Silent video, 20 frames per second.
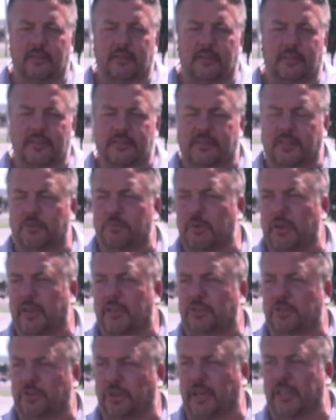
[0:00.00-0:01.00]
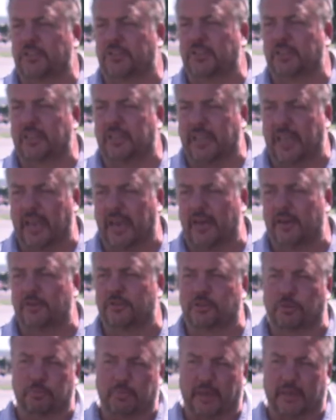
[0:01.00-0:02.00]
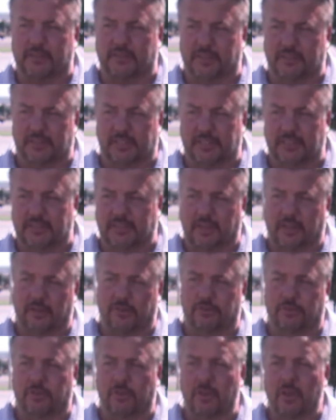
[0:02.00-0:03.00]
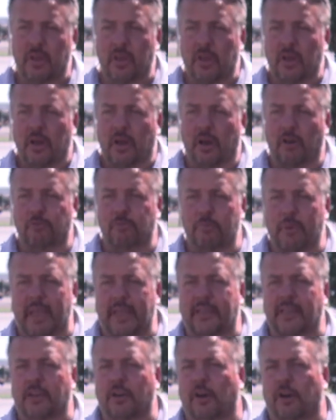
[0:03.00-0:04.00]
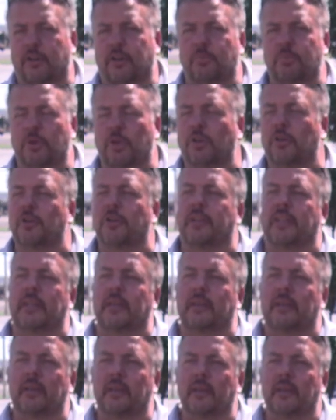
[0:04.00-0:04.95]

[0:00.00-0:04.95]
this administration cares about the details of making our community